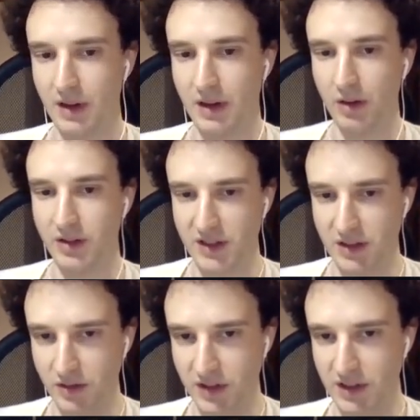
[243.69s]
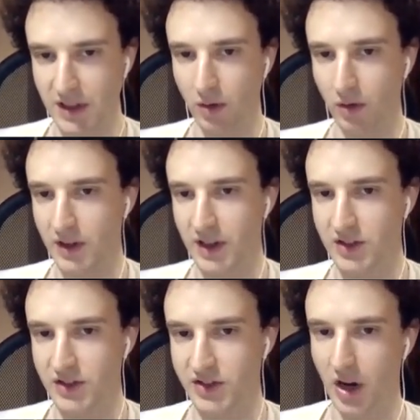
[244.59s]
And now it's easy to see that all the
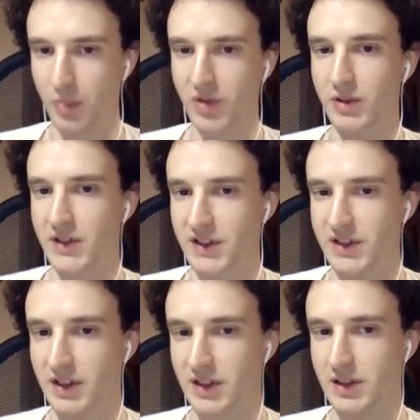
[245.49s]
agents are happy with this